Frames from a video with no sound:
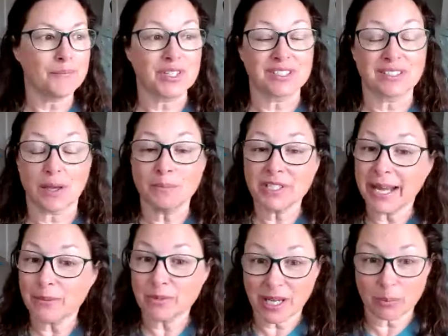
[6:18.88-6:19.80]

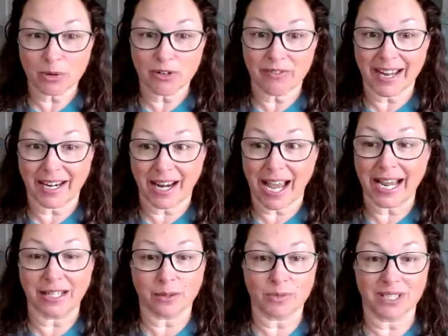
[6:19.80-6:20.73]
Sometimes I provide
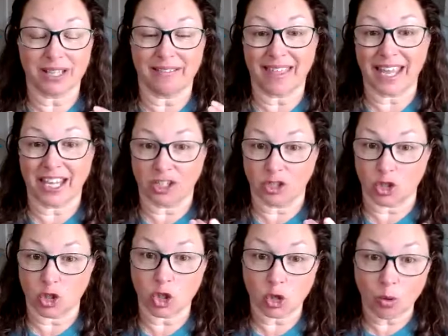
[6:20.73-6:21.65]
items that they can
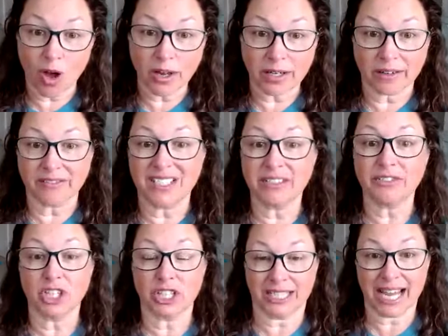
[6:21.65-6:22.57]
chew on of
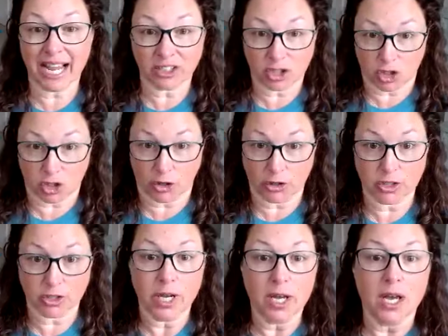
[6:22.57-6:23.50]
different
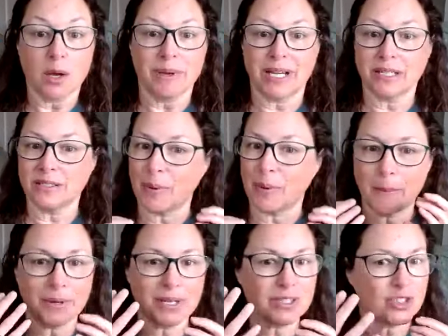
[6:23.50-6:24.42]
textures, because
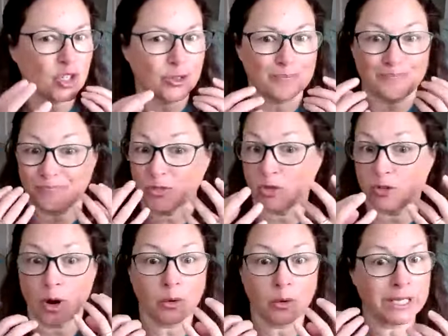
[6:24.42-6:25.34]
puppies are
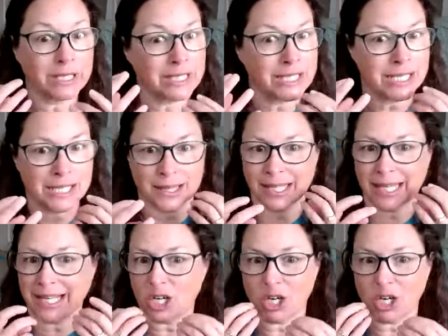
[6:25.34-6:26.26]
growing teeth
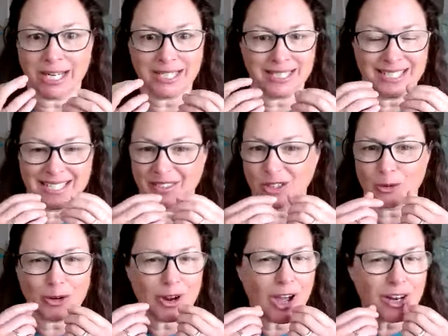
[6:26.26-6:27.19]
like crazy, and
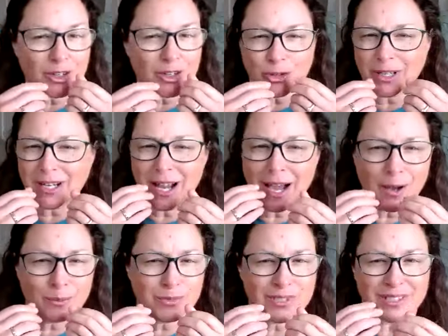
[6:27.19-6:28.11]
they're under the
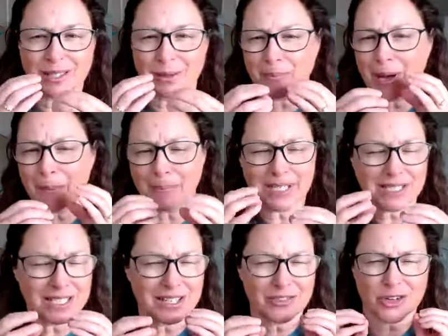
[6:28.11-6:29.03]
gums, and the puppy
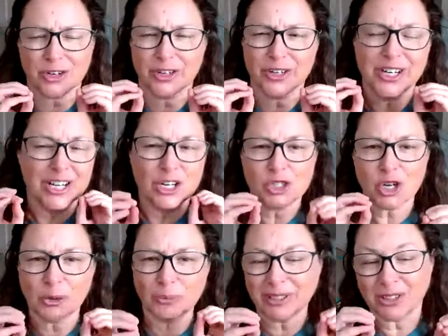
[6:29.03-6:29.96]
teeth are
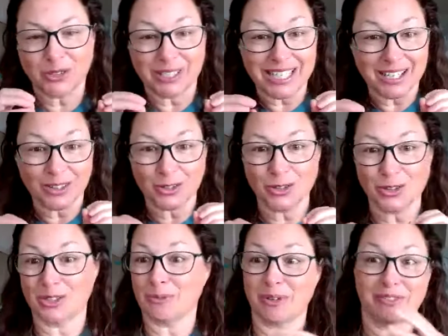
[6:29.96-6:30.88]
sharp little
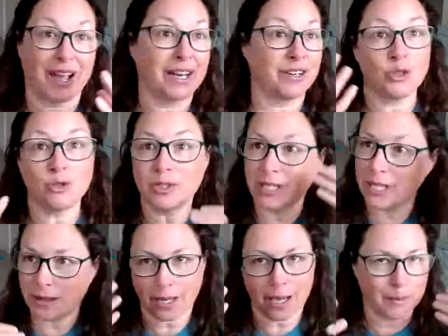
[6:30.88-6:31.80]
needles, and we've got new
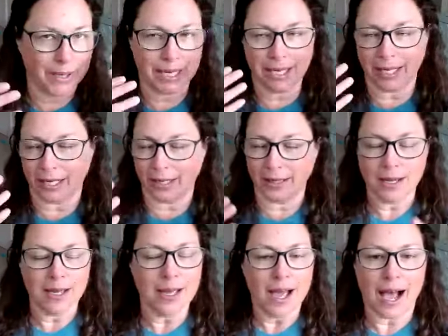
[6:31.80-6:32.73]
teeth coming.
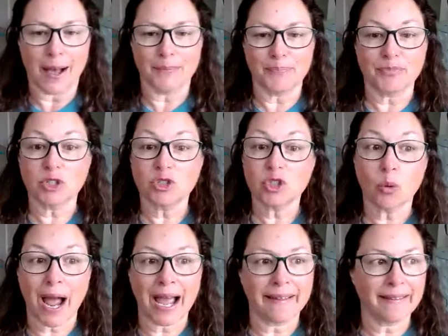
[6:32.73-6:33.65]
And
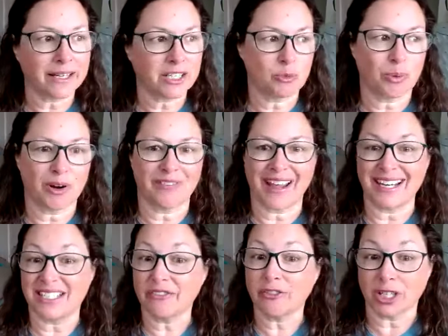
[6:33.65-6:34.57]
so I like to
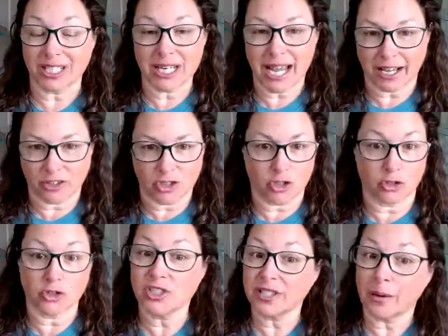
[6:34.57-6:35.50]
provide different
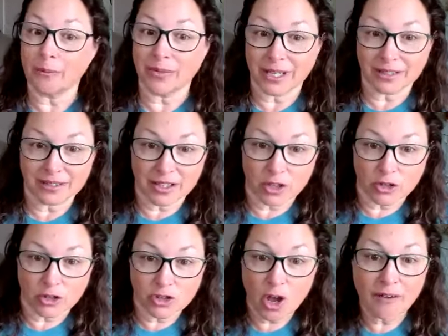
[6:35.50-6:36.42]
textures, some things that
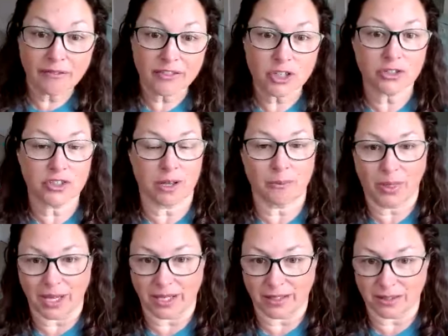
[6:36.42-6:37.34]
are softer, some
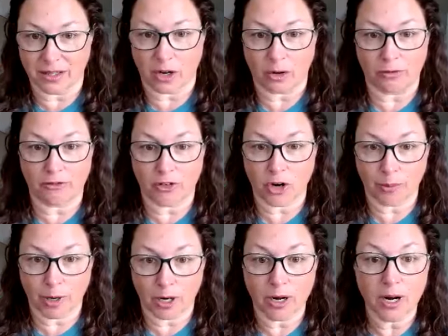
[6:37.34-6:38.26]
things that are
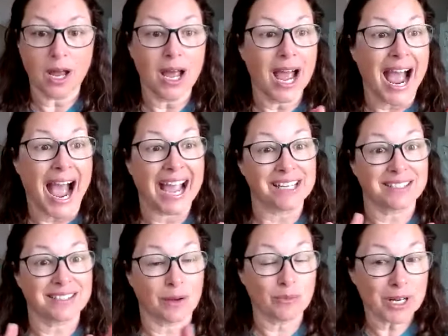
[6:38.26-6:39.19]
firmer. I
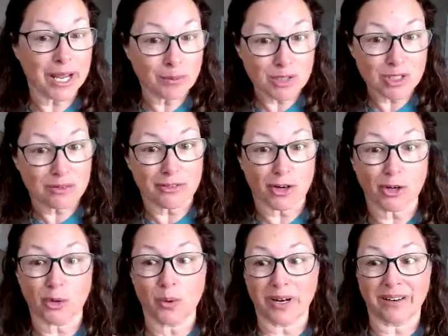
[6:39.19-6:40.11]
sometimes defer
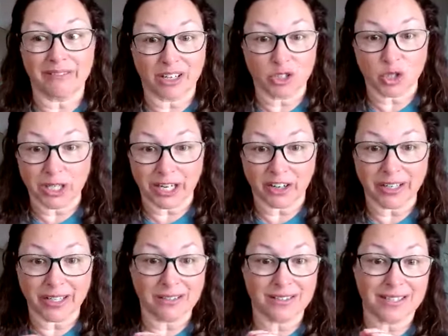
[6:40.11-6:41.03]
to what a
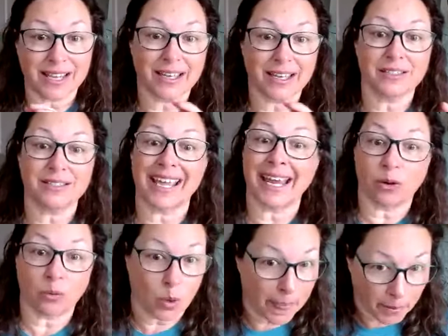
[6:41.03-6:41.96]
veterinarian says
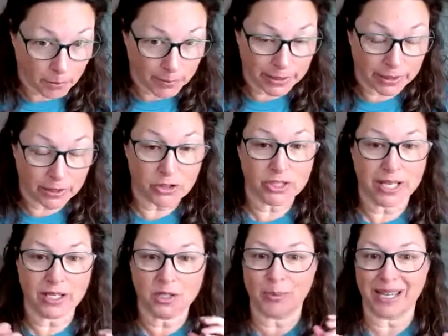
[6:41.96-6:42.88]
and what the breeder
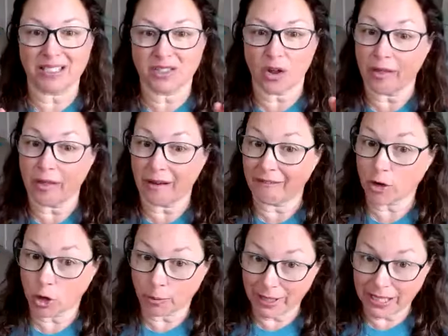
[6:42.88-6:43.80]
says based on the
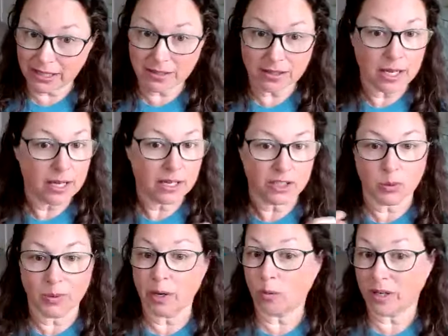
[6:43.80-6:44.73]
firmness,
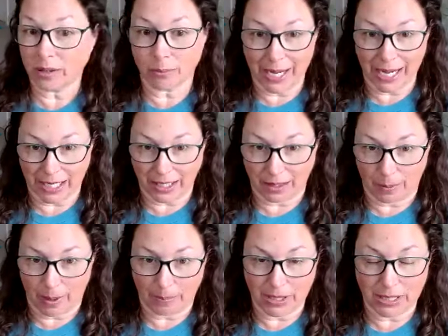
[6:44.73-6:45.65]
because we don't want to break any
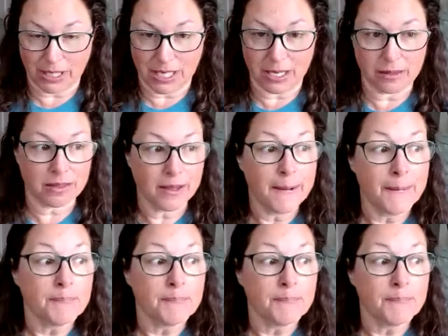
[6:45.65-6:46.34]
puppy teeth.